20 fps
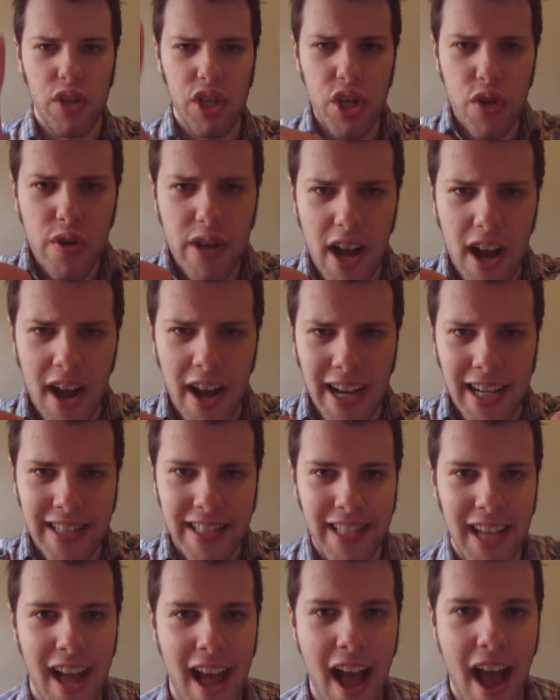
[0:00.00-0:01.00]
To you
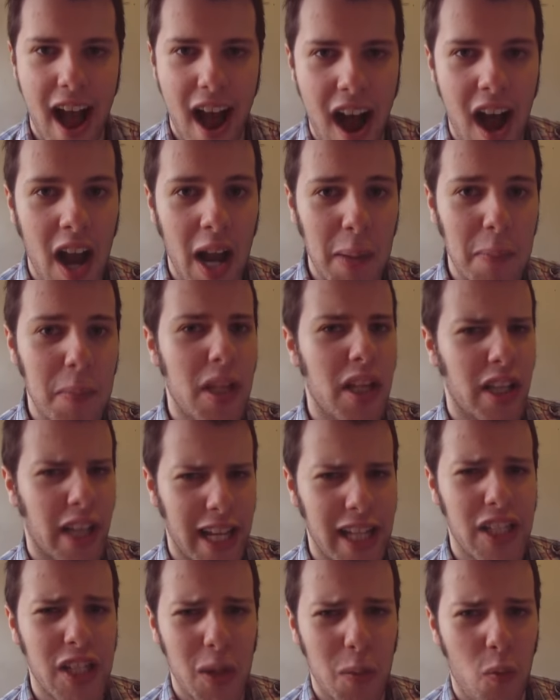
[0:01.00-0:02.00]
guys, I'm
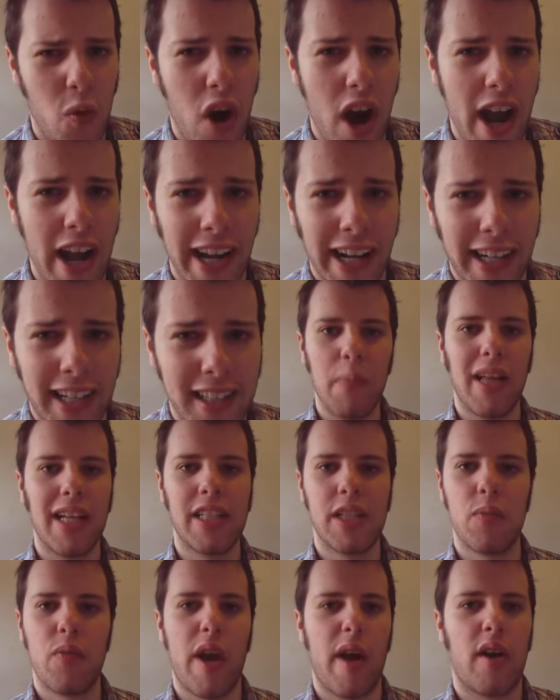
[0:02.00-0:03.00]
LatumWay. I'm
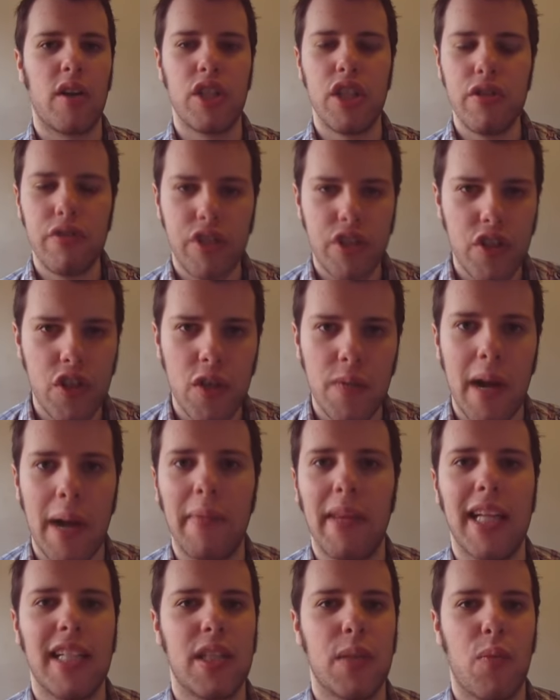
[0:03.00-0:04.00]
LatumWay on YouTube,
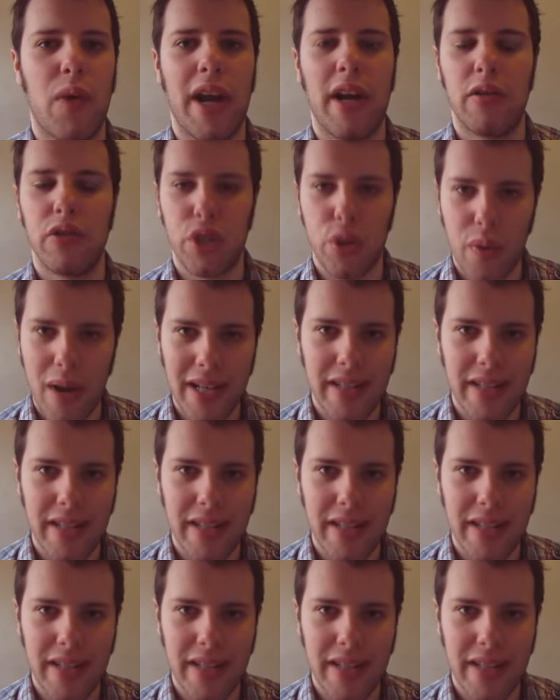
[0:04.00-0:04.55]
I'm LatumWay on